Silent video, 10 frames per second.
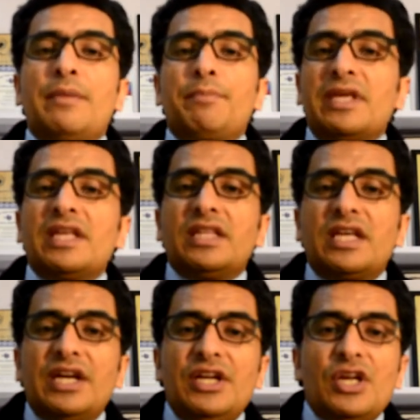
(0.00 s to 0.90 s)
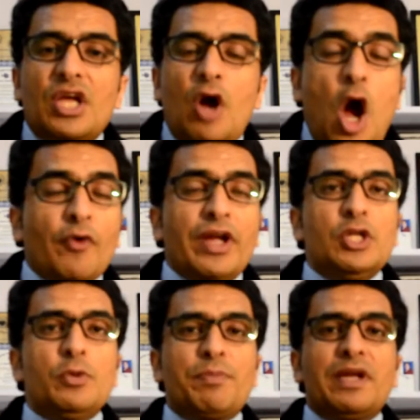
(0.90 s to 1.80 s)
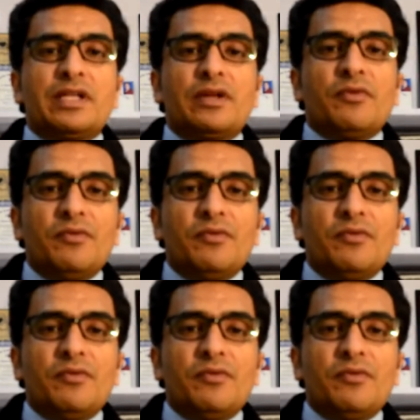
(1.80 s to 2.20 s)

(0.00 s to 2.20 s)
picking cranial nerve, how can you pick